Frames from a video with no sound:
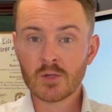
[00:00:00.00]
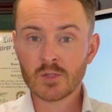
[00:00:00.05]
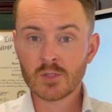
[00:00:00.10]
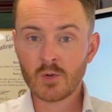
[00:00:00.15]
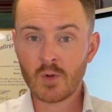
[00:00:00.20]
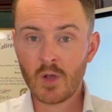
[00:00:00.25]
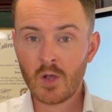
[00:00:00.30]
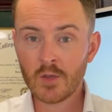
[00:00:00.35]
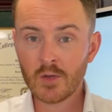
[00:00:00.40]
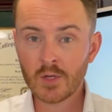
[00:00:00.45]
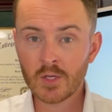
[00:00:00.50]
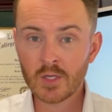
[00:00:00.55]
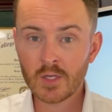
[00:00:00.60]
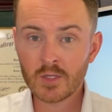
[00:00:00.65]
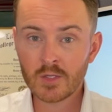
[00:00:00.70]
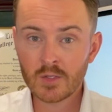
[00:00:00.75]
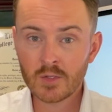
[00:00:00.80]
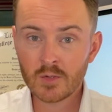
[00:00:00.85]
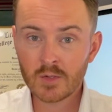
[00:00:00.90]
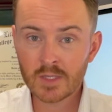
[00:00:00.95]
So all you're going
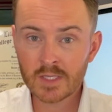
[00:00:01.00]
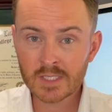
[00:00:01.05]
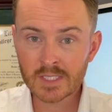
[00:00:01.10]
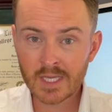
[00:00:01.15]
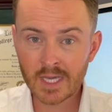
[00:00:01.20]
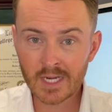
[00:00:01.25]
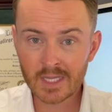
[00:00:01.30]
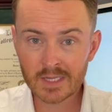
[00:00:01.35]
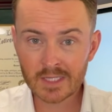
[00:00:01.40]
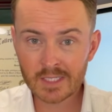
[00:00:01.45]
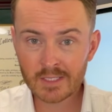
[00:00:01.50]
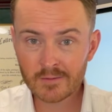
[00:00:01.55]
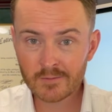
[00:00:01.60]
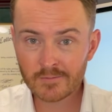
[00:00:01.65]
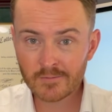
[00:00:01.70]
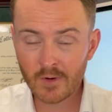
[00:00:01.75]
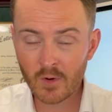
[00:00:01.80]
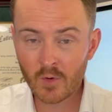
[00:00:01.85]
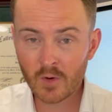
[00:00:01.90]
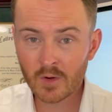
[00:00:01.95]
to do is kind of lean
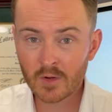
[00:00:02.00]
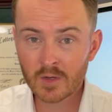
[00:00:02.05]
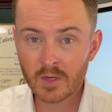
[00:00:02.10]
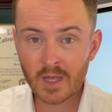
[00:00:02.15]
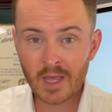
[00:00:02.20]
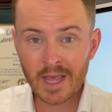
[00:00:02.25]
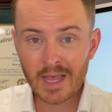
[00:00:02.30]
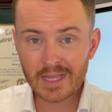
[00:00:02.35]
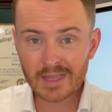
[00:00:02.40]
forward,